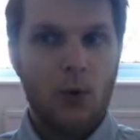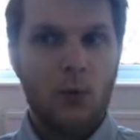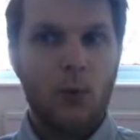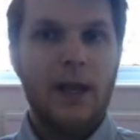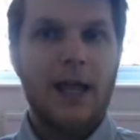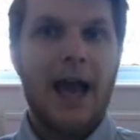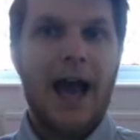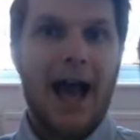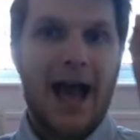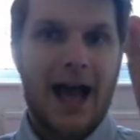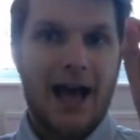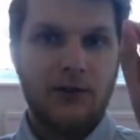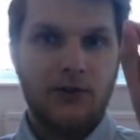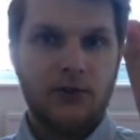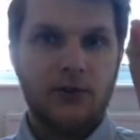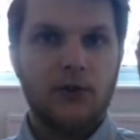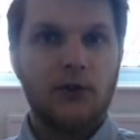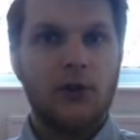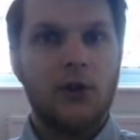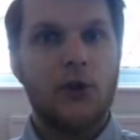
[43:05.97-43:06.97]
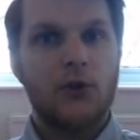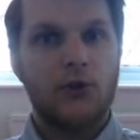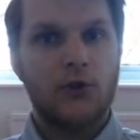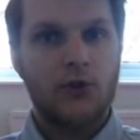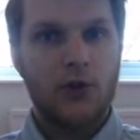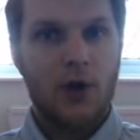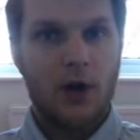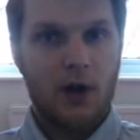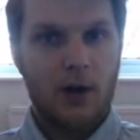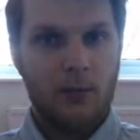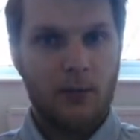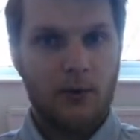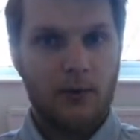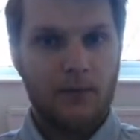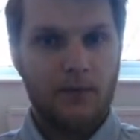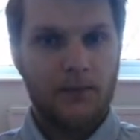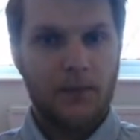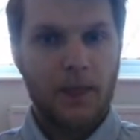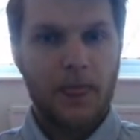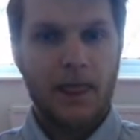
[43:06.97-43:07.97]
we add a sharp.
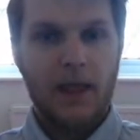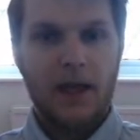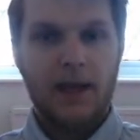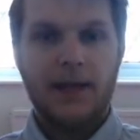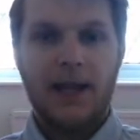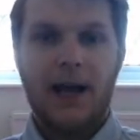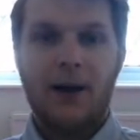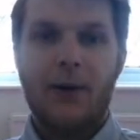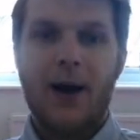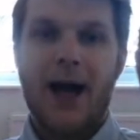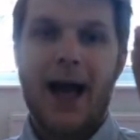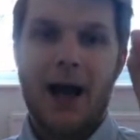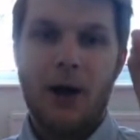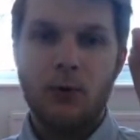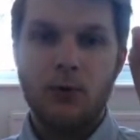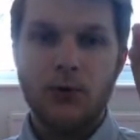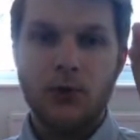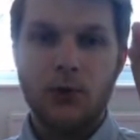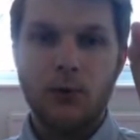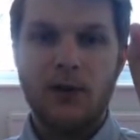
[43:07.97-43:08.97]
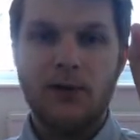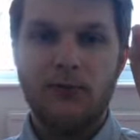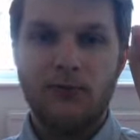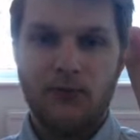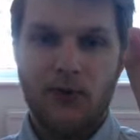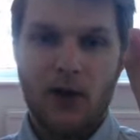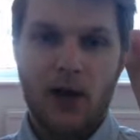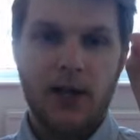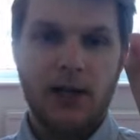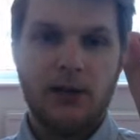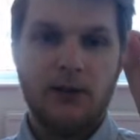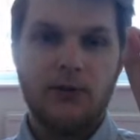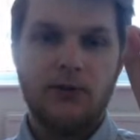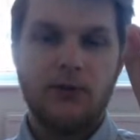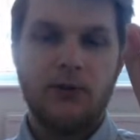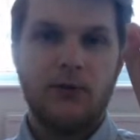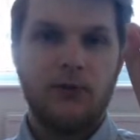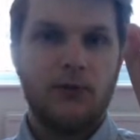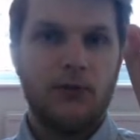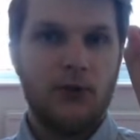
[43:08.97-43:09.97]
Now, how do we find
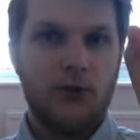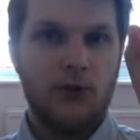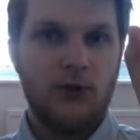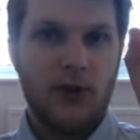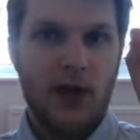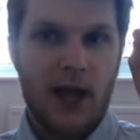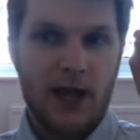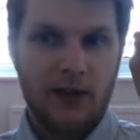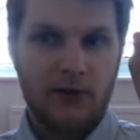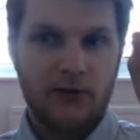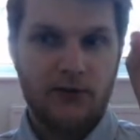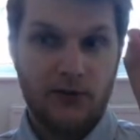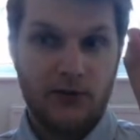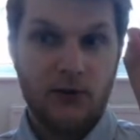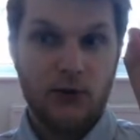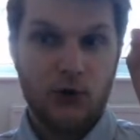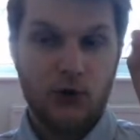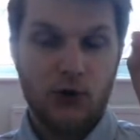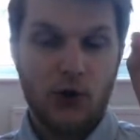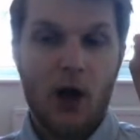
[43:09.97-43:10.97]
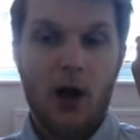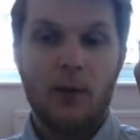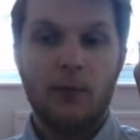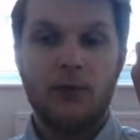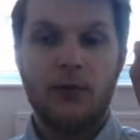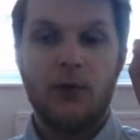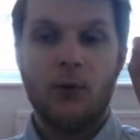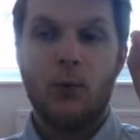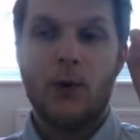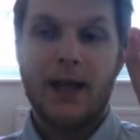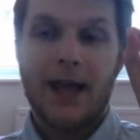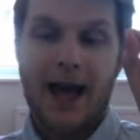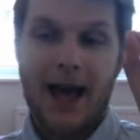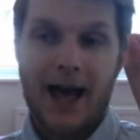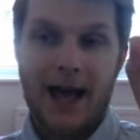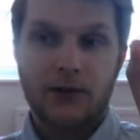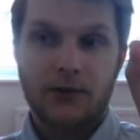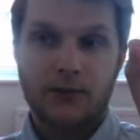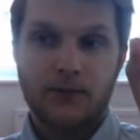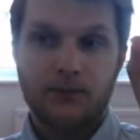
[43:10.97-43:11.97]
the sharp that we
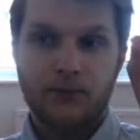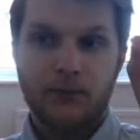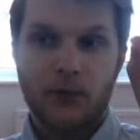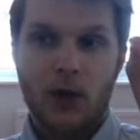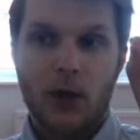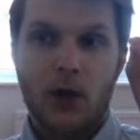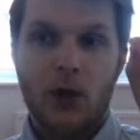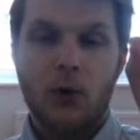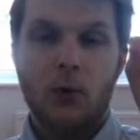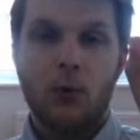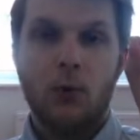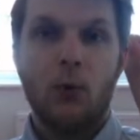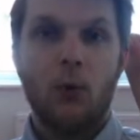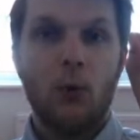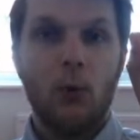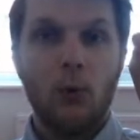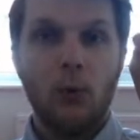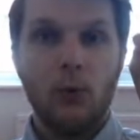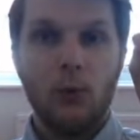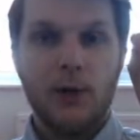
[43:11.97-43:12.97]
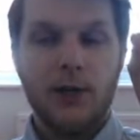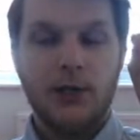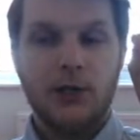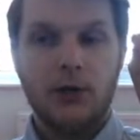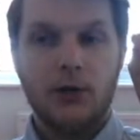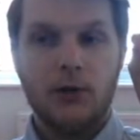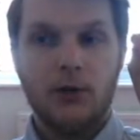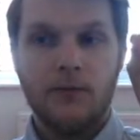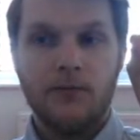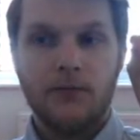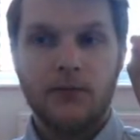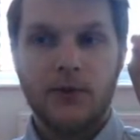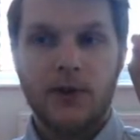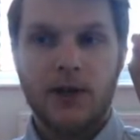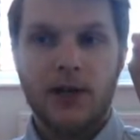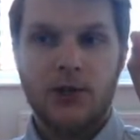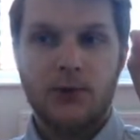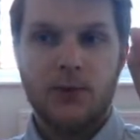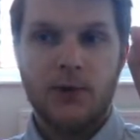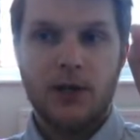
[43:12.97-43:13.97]
add? All we do
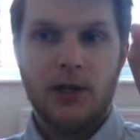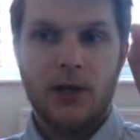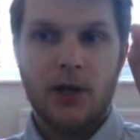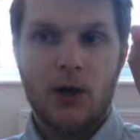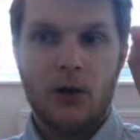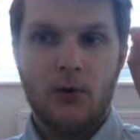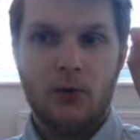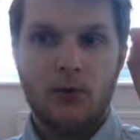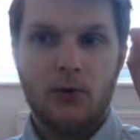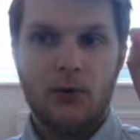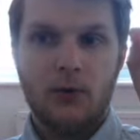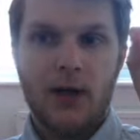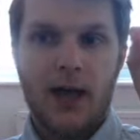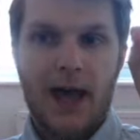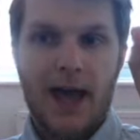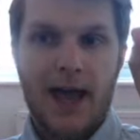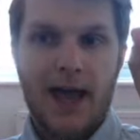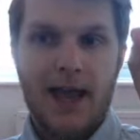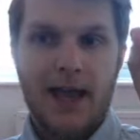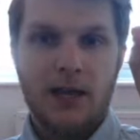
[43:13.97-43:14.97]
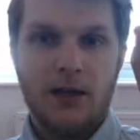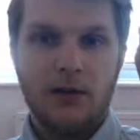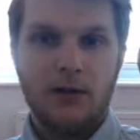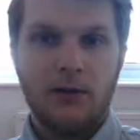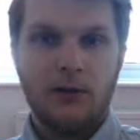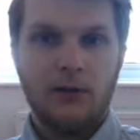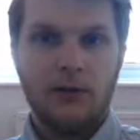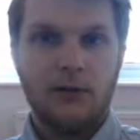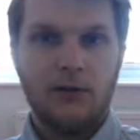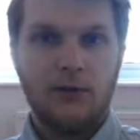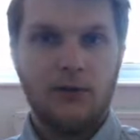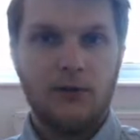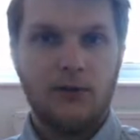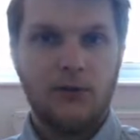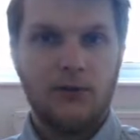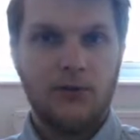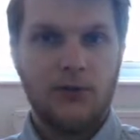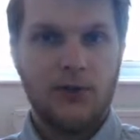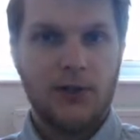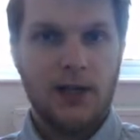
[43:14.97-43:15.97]
is we go A
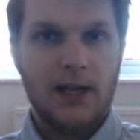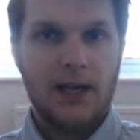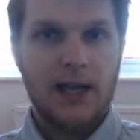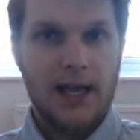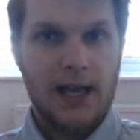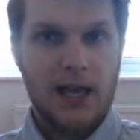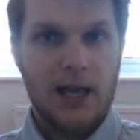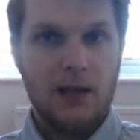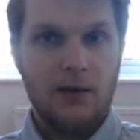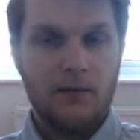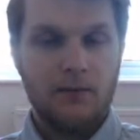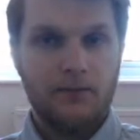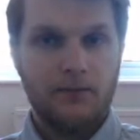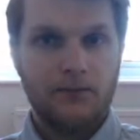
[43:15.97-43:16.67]
to E,